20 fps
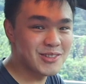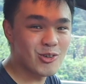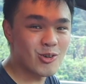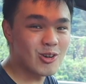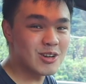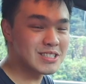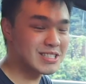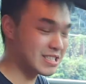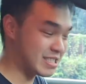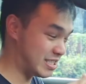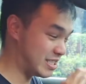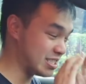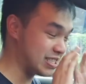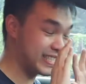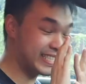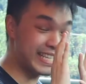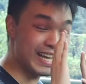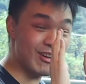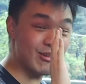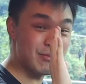doors
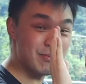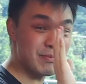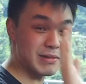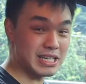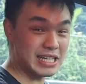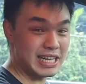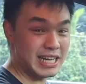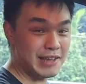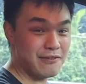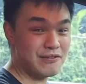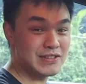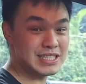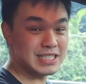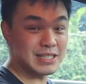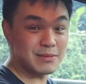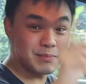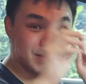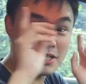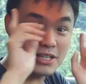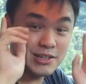just sound
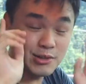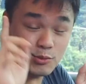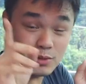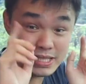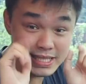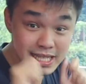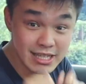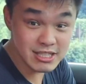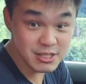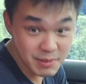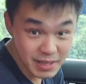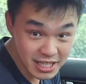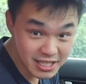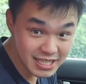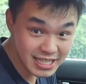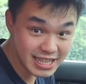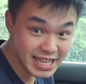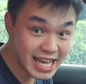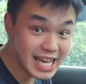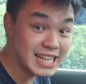magnificent. But you know what sounds better
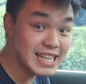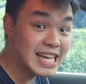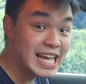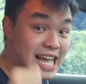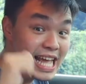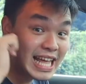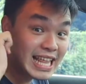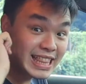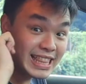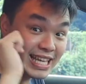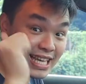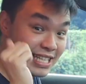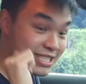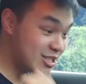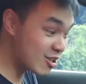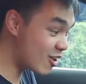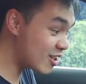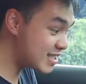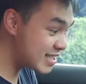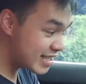than that? The
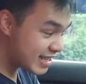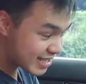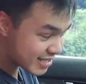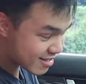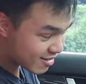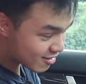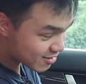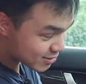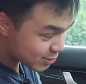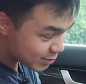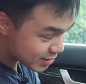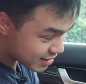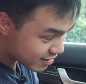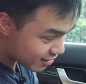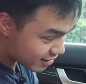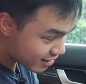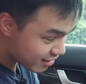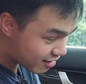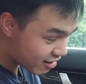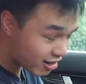exhaust in this car. So we
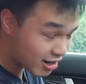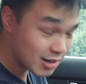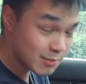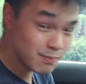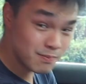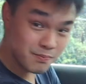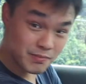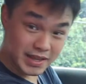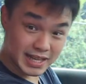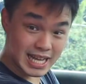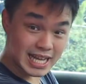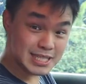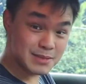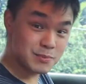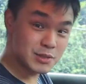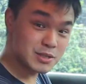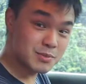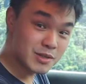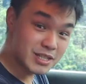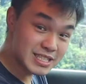start the car up. It has
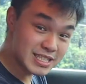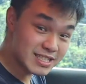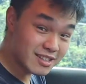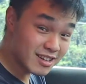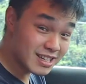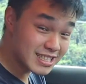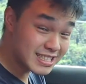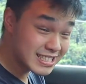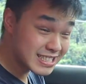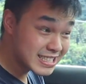push button start.